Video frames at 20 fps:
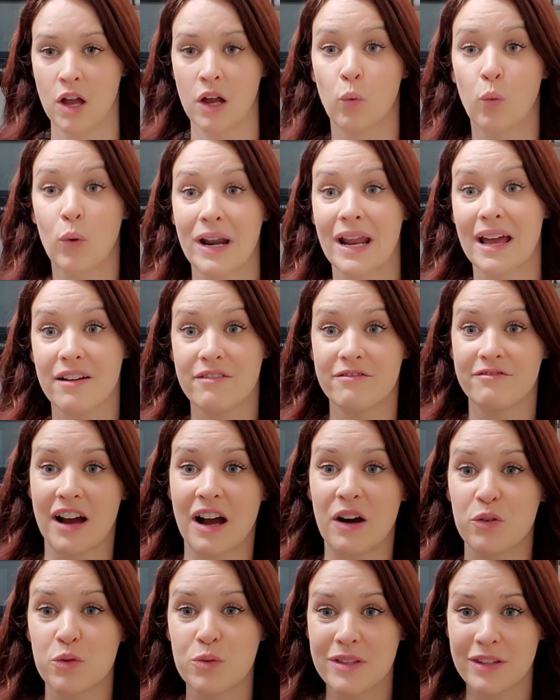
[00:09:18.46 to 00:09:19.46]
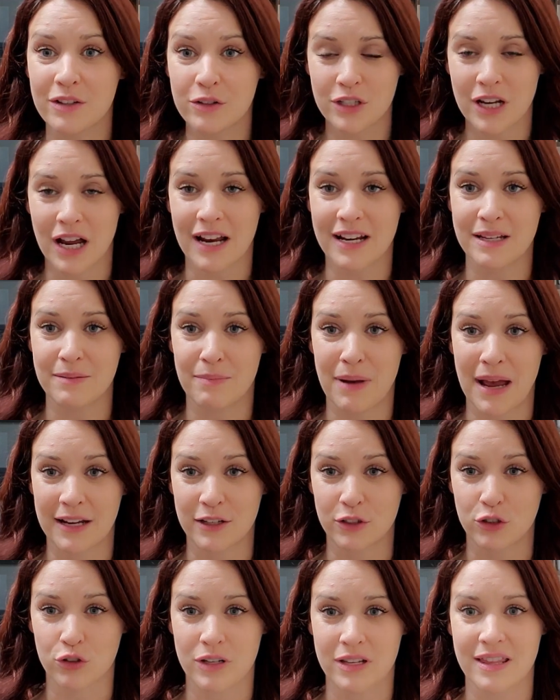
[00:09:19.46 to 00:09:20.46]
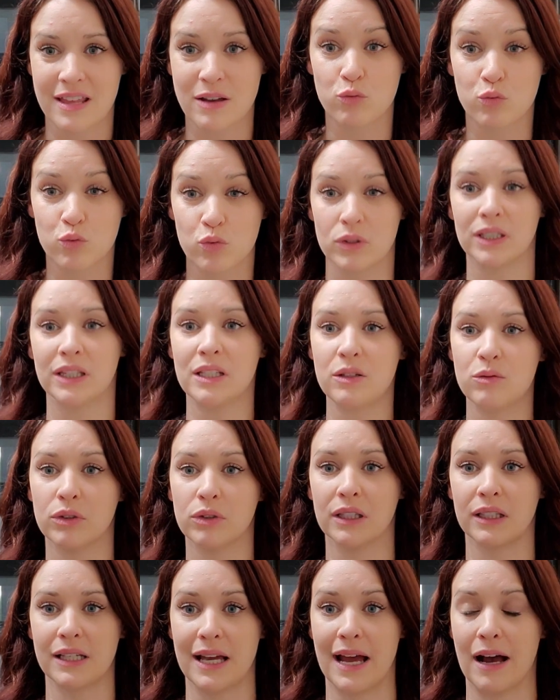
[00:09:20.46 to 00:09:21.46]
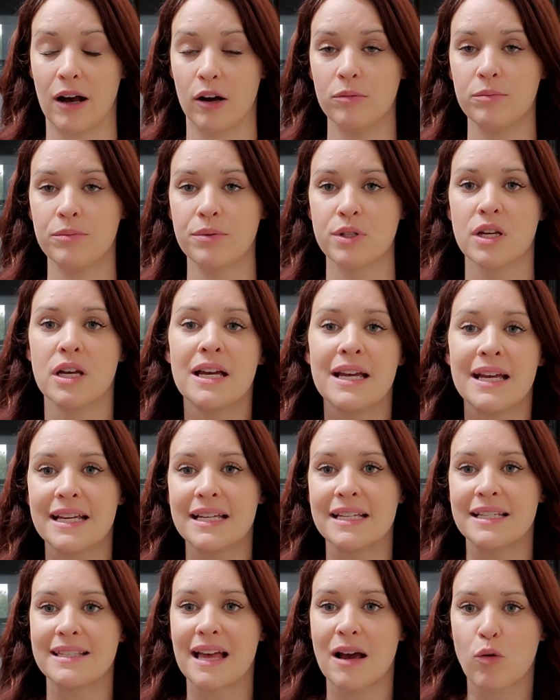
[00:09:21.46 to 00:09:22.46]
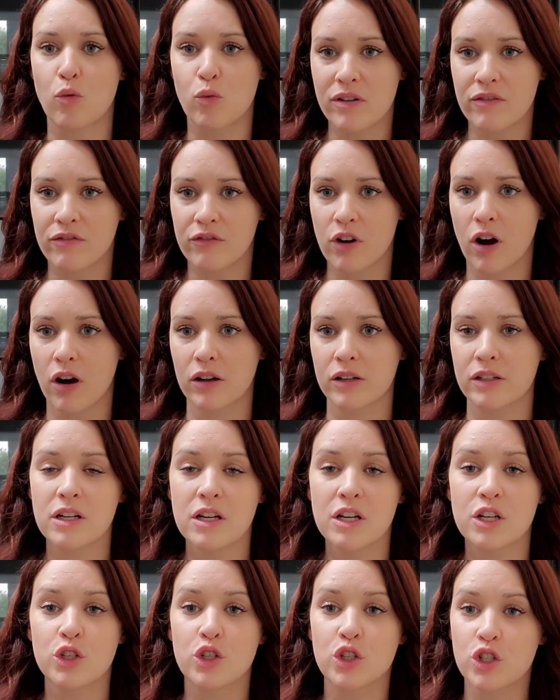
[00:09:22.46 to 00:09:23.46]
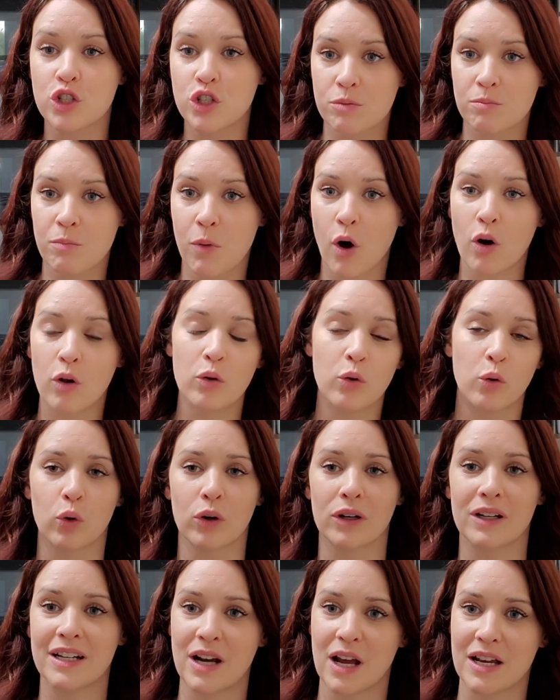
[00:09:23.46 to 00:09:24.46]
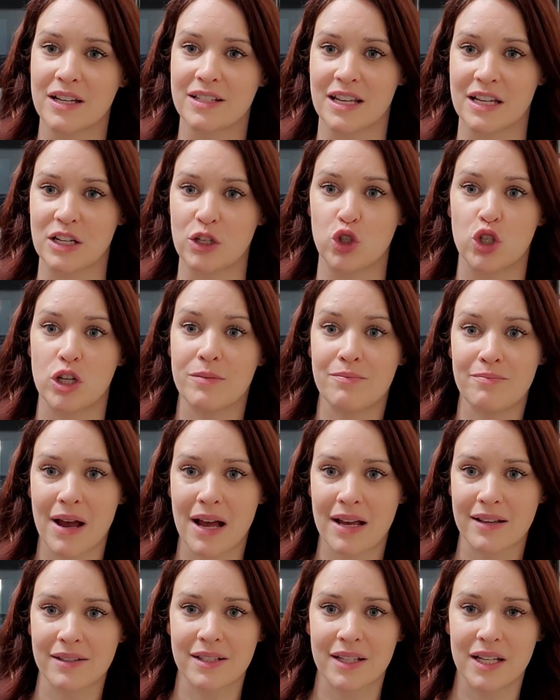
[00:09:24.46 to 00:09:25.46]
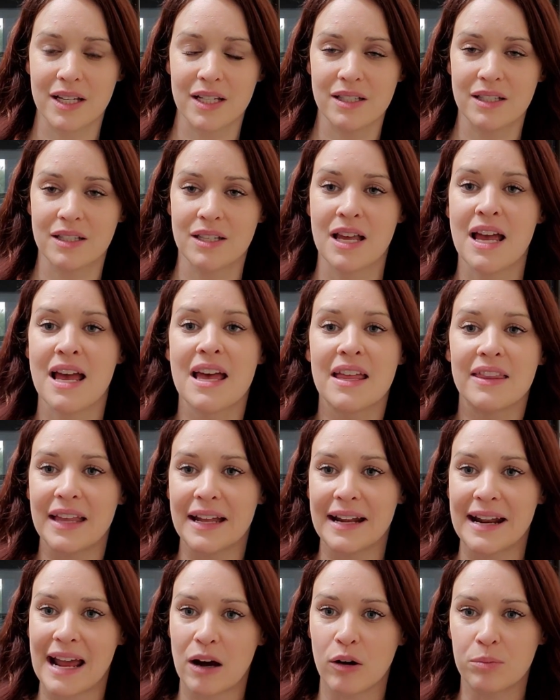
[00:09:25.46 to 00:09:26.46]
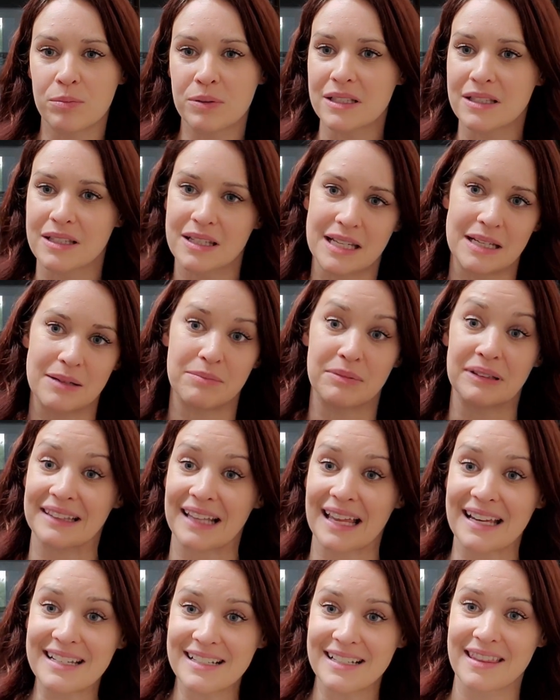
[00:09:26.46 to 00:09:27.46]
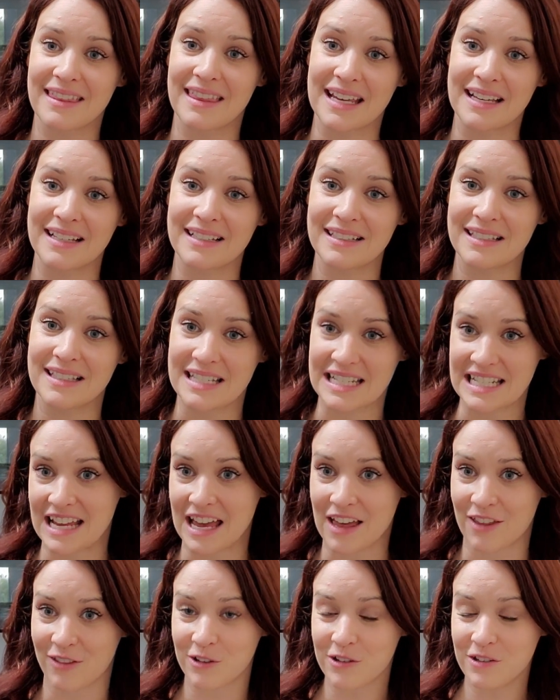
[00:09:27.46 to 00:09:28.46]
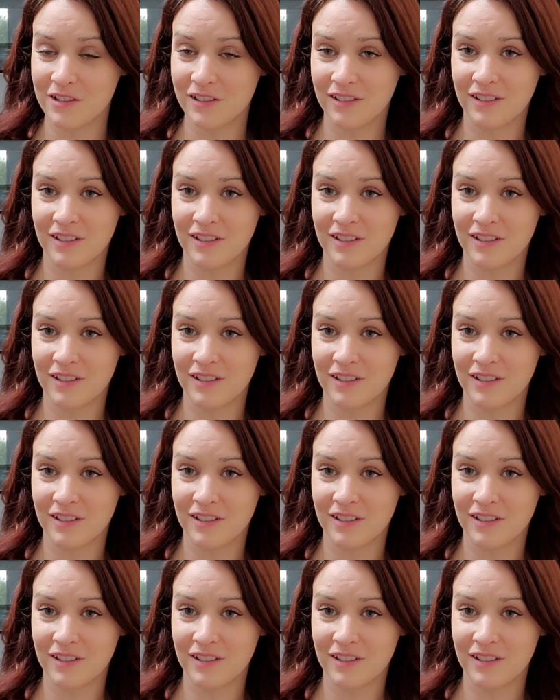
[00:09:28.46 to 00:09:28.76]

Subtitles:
What I have found with our tiny pantry that really helps is that we've gotten small organization baskets that help us keep like things together,